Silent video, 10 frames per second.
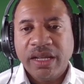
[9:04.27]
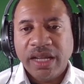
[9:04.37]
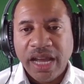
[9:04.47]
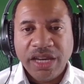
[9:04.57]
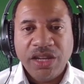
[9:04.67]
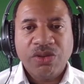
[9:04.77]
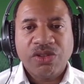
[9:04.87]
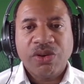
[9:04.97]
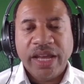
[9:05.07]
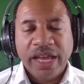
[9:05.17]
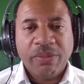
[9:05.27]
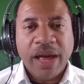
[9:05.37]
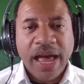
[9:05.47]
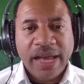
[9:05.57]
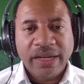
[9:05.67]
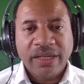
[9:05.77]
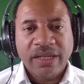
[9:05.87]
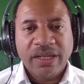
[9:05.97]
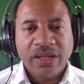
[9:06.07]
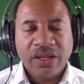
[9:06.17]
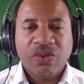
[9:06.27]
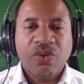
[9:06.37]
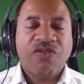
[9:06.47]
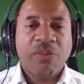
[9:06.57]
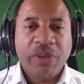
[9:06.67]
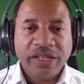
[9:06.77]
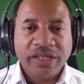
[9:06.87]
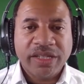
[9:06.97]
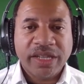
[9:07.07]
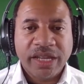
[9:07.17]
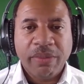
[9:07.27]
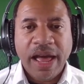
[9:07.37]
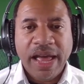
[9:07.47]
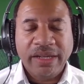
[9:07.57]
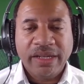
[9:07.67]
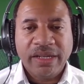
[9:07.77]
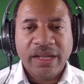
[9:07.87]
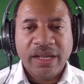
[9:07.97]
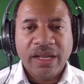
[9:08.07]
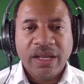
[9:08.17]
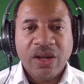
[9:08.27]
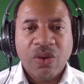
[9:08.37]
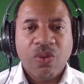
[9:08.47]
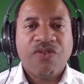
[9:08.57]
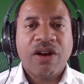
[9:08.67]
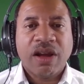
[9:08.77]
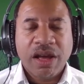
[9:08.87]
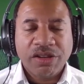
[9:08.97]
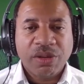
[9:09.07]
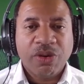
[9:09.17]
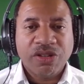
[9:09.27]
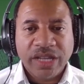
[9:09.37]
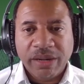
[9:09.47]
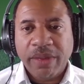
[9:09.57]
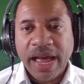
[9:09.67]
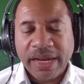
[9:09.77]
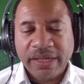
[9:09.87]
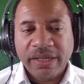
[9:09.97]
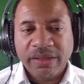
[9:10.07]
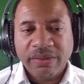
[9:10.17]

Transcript: end user in mind, with our business in mind, with our customers in mind.